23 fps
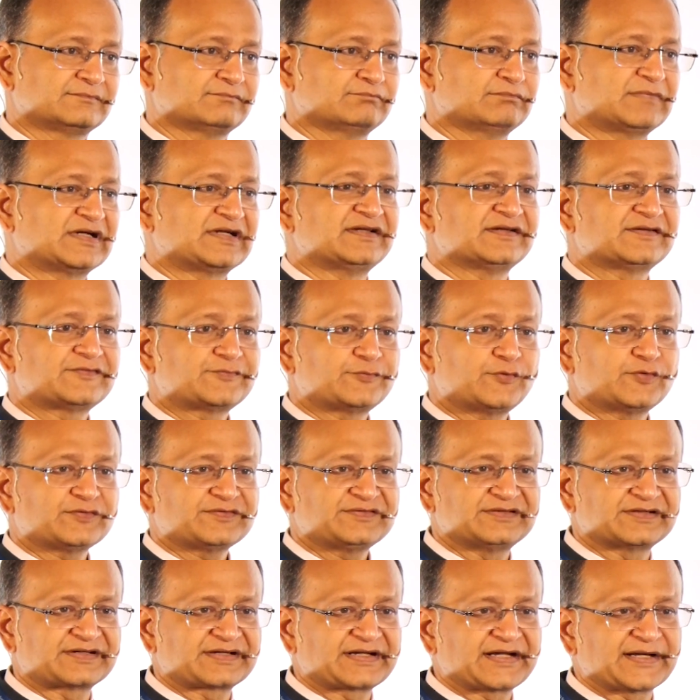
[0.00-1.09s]
But this was
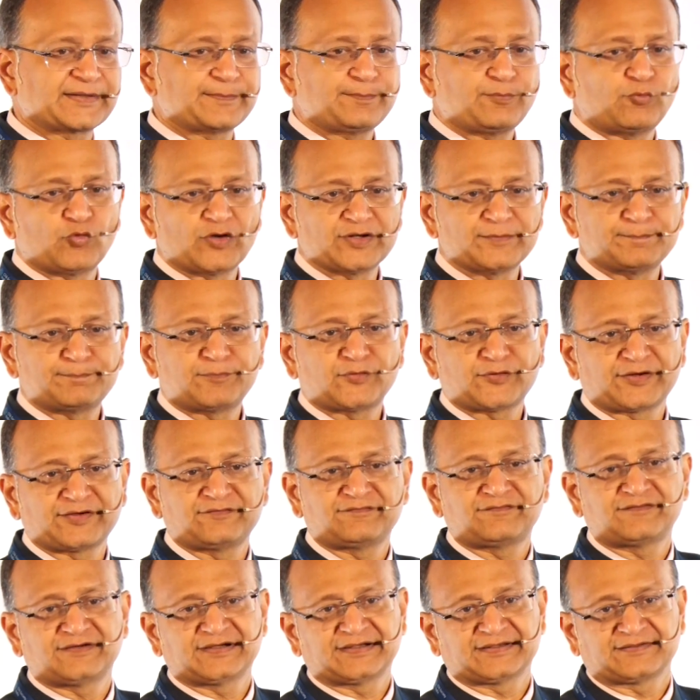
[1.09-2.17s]
the type
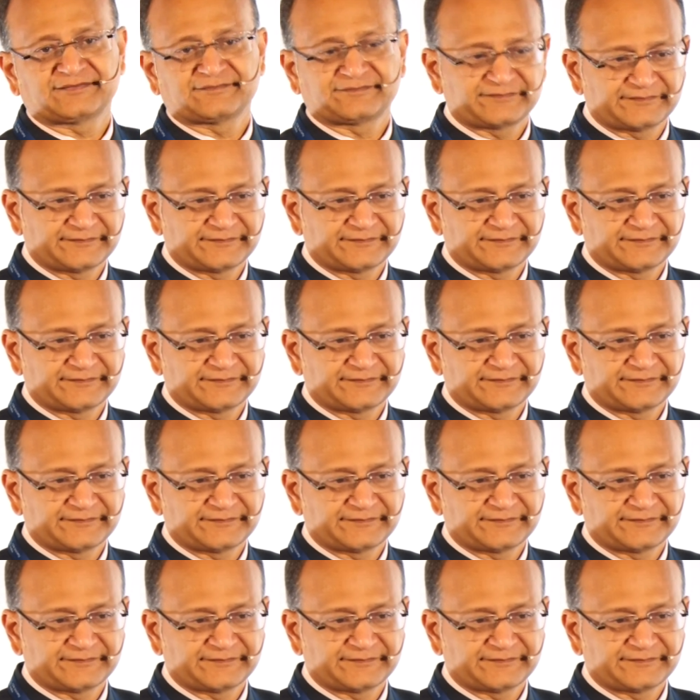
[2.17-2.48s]
1.5.